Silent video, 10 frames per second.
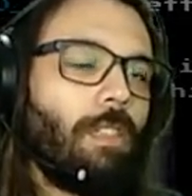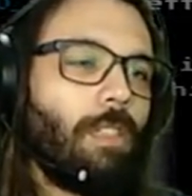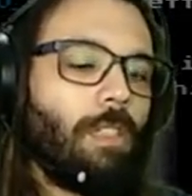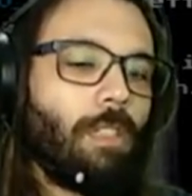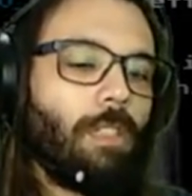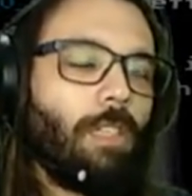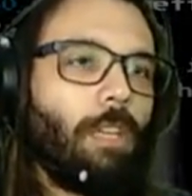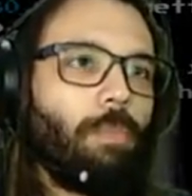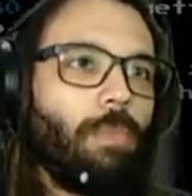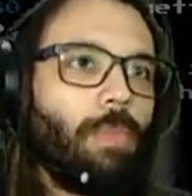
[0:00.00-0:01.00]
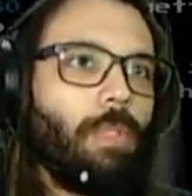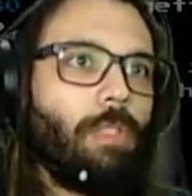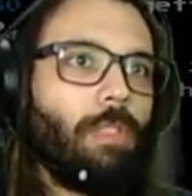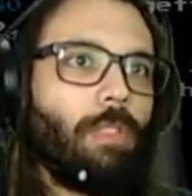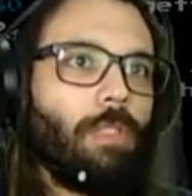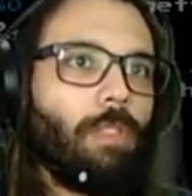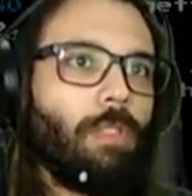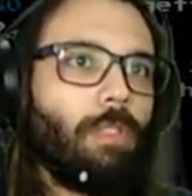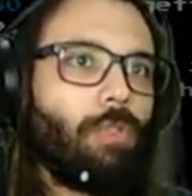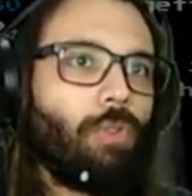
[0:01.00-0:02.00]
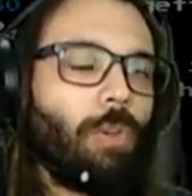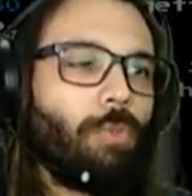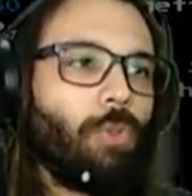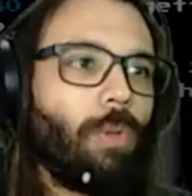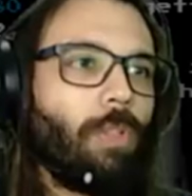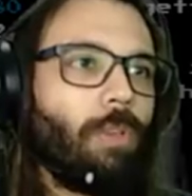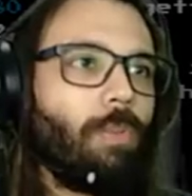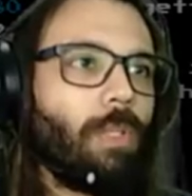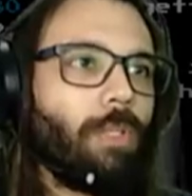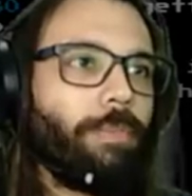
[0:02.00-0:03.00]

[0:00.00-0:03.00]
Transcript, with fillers: Uh, let me swap to another one.